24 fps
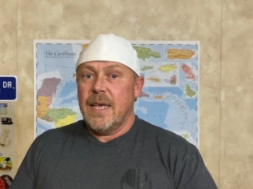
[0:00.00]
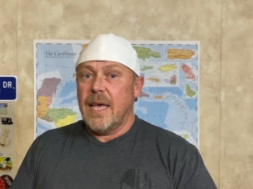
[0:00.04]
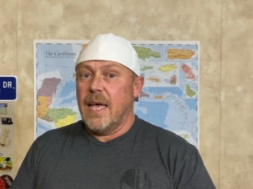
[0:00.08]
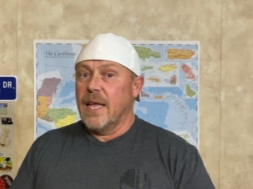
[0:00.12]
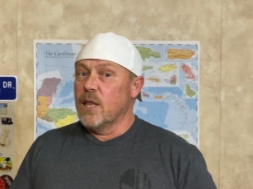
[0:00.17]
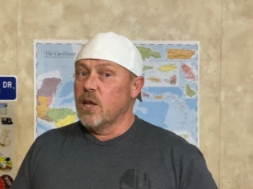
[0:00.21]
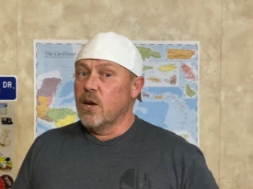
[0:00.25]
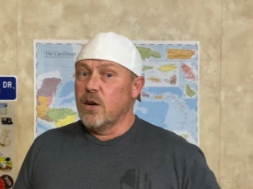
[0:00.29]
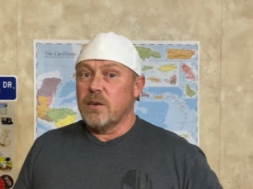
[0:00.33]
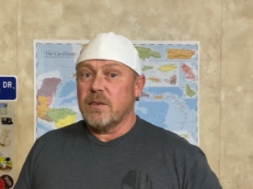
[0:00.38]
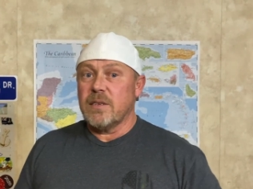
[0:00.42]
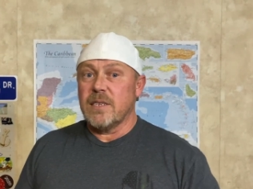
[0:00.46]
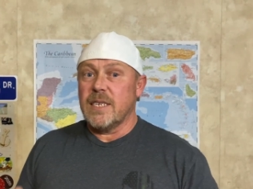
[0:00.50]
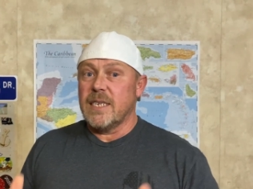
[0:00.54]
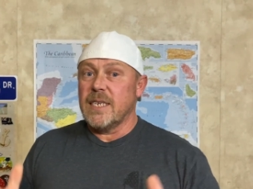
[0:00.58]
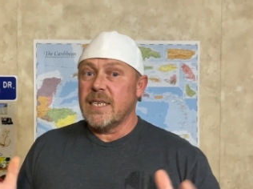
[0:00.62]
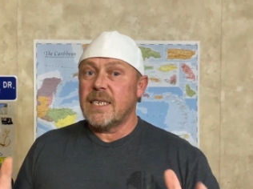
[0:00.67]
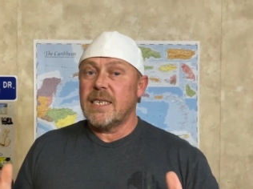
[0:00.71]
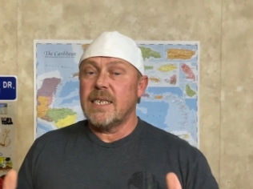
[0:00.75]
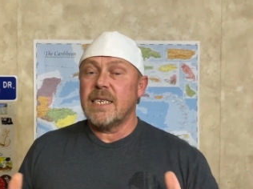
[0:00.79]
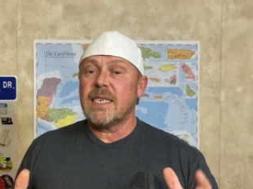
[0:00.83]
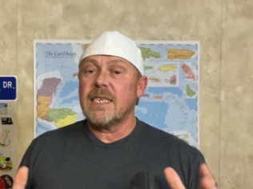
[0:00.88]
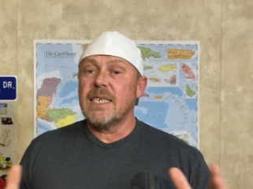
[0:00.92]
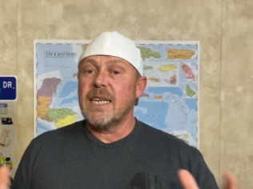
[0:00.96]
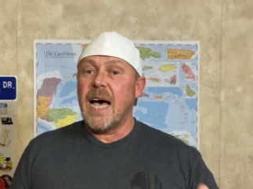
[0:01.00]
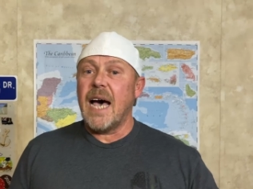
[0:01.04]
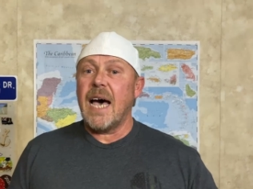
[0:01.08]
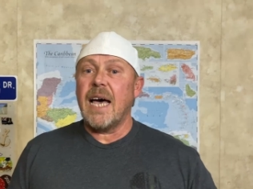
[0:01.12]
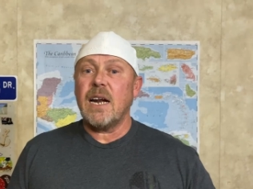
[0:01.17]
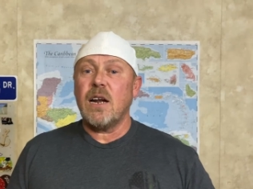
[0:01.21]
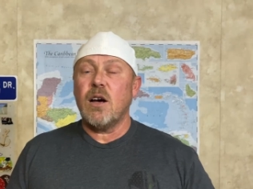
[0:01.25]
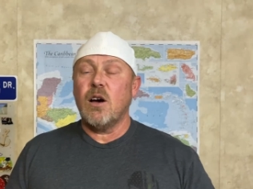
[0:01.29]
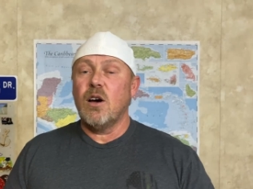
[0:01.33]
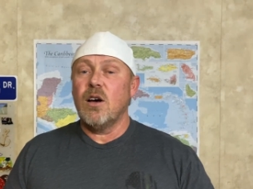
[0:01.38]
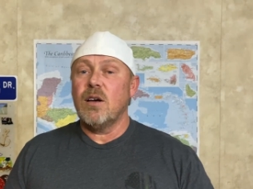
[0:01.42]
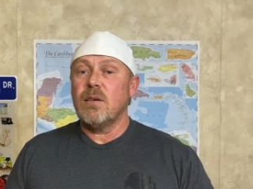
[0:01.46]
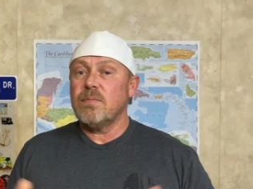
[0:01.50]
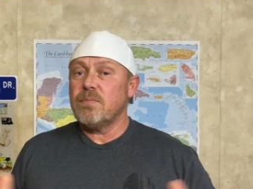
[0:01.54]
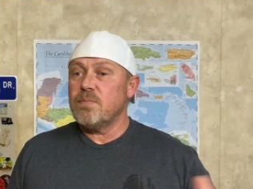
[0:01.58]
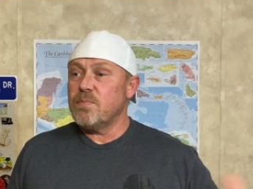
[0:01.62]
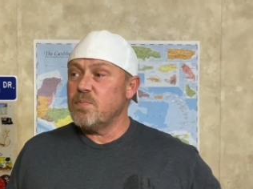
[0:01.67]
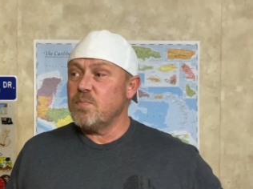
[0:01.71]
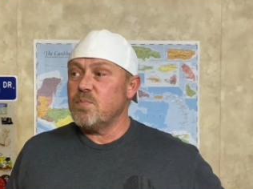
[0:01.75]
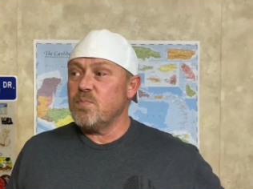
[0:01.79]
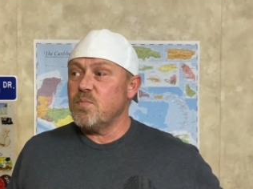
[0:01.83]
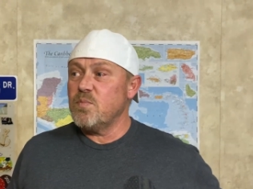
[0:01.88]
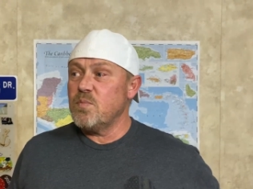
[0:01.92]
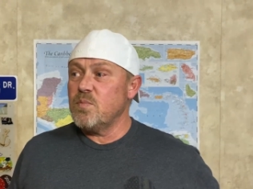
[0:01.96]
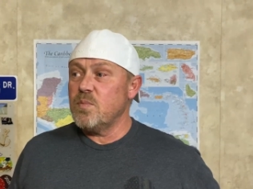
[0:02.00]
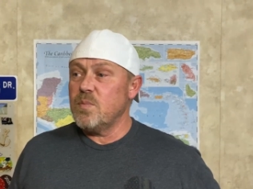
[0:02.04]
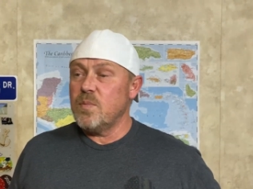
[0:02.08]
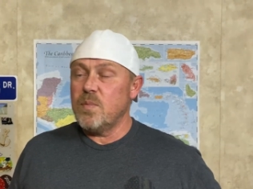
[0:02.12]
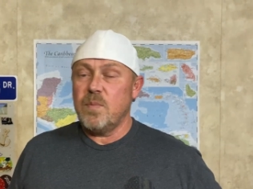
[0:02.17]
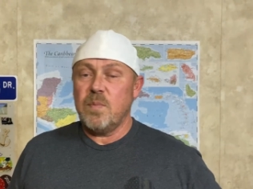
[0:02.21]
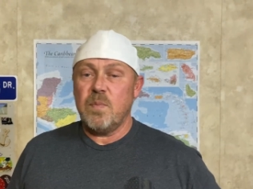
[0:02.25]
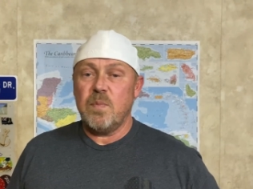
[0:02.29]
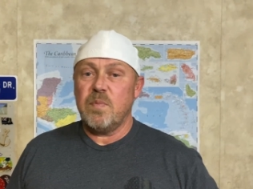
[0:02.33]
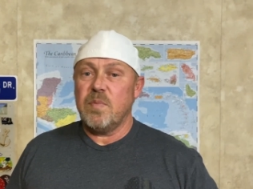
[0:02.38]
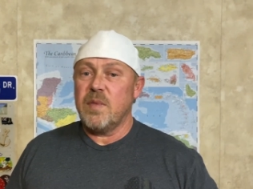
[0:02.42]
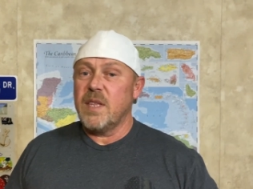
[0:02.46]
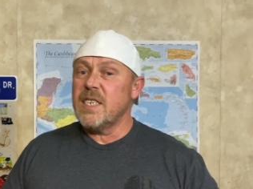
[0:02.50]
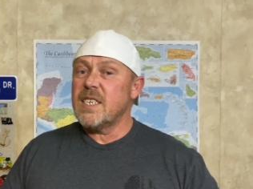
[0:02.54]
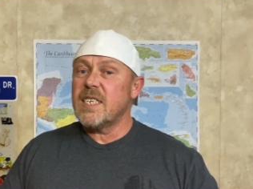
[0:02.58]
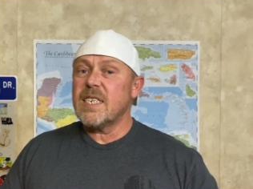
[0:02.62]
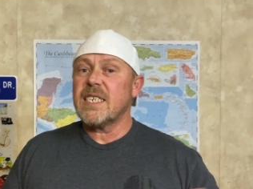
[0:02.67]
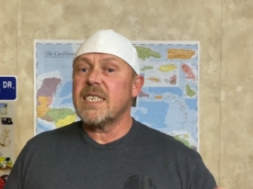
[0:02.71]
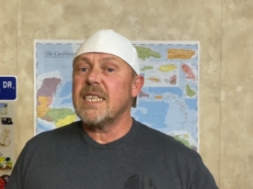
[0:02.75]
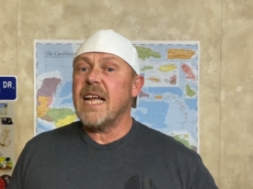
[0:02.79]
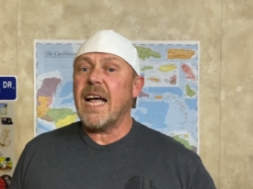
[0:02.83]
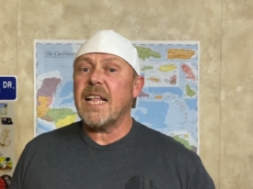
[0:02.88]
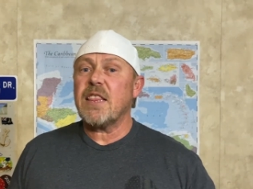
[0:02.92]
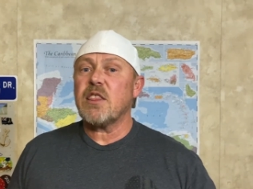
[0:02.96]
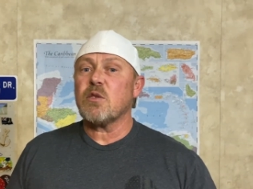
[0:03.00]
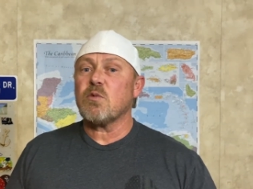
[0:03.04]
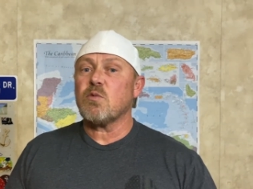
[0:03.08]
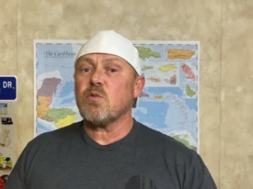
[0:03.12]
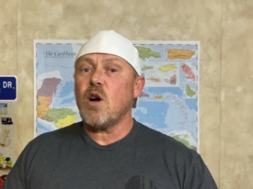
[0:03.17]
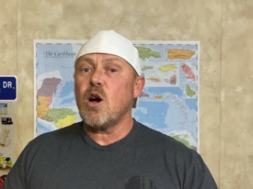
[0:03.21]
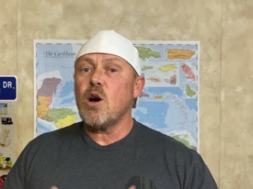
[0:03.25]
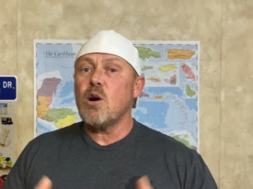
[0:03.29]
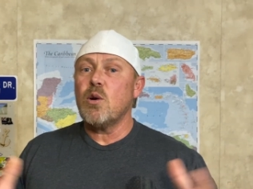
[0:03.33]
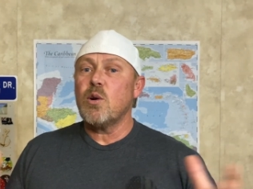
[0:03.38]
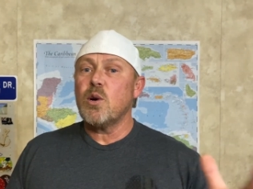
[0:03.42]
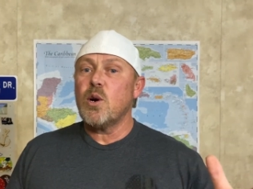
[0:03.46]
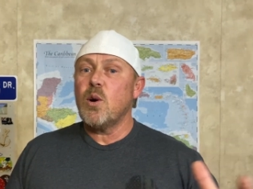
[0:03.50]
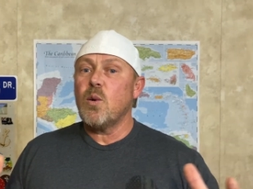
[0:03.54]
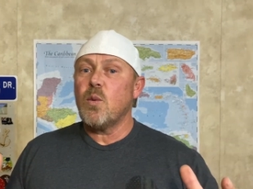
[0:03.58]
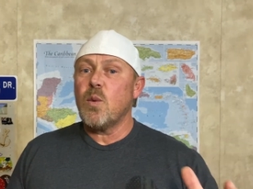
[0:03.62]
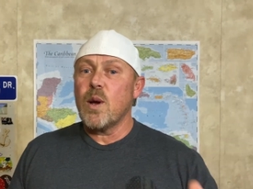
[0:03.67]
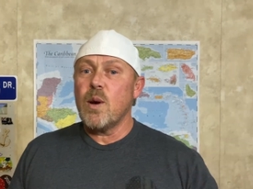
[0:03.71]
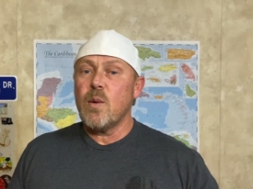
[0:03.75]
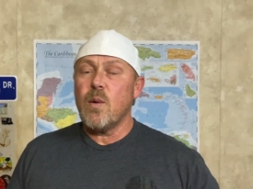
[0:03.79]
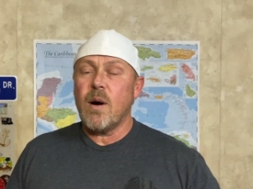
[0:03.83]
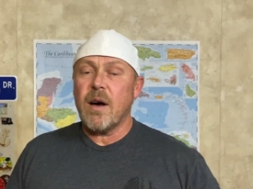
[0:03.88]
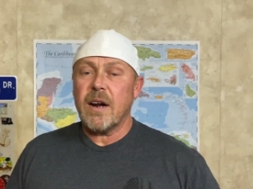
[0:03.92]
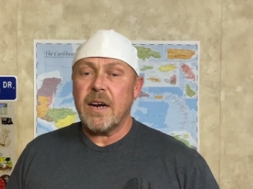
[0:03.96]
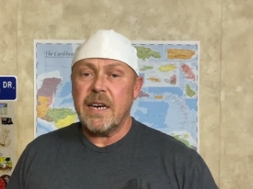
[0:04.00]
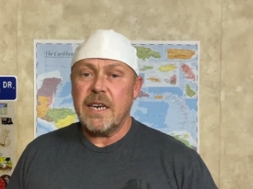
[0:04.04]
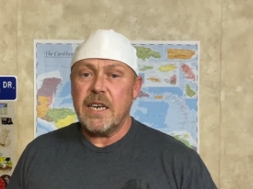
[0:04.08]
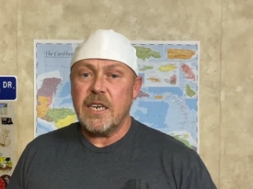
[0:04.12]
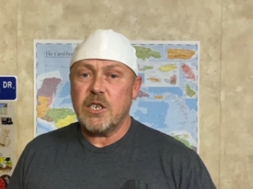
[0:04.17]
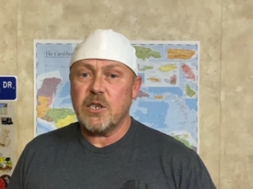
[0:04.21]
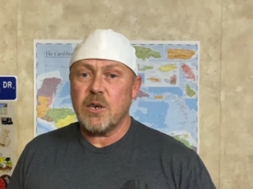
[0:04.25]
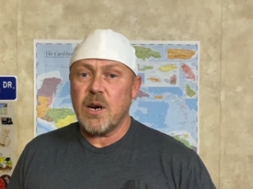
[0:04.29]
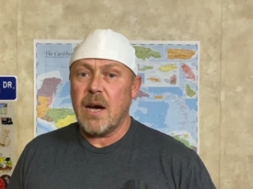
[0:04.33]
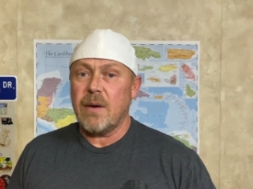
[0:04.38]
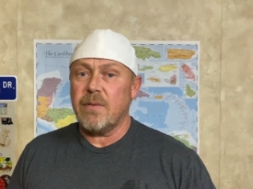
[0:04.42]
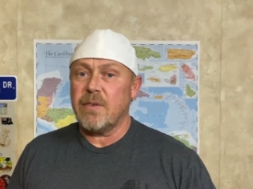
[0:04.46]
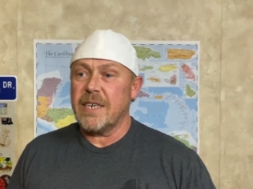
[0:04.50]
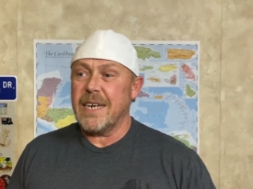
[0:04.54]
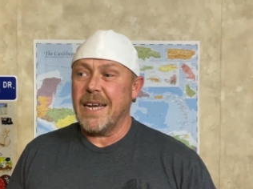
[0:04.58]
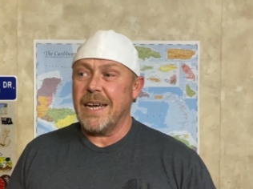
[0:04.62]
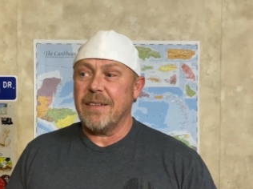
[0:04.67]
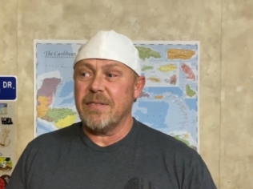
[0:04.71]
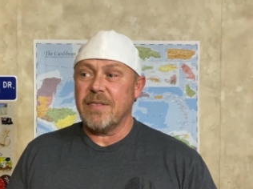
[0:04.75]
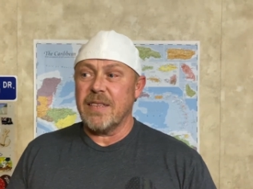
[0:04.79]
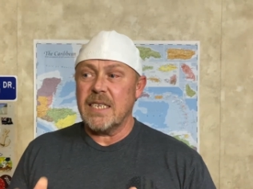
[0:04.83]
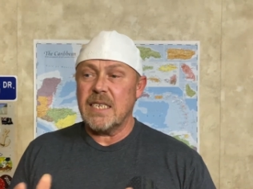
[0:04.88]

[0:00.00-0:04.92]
And look, this is not this is not the road we wanted to travel down.